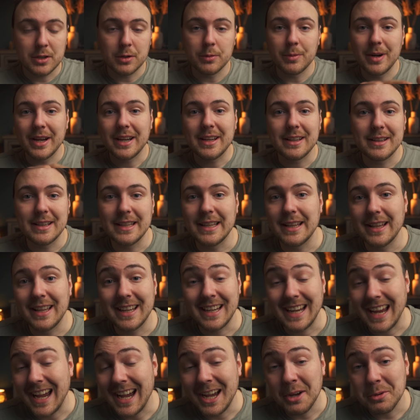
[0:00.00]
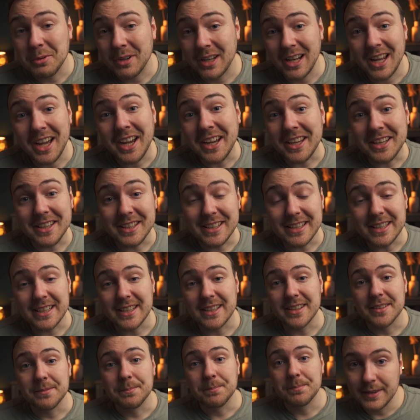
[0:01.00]
correctly like outline
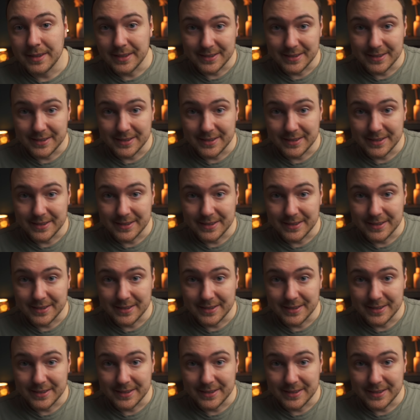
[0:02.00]
the,